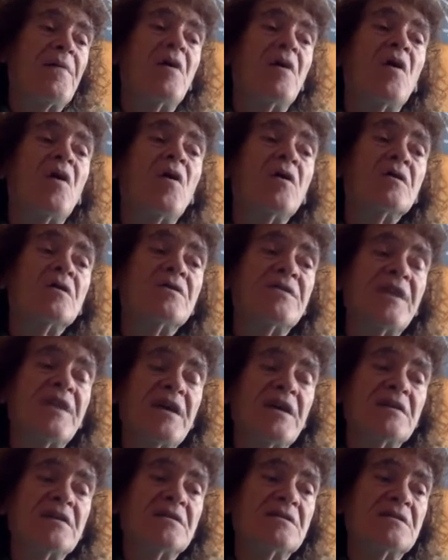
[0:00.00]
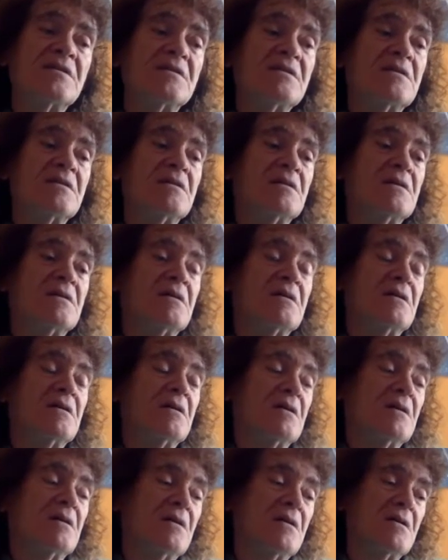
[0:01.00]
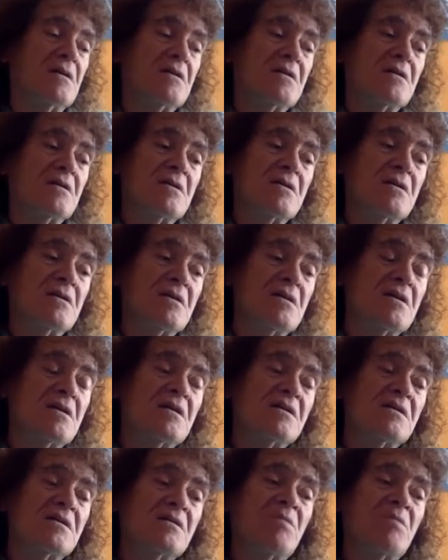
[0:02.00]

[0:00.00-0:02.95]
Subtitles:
all this is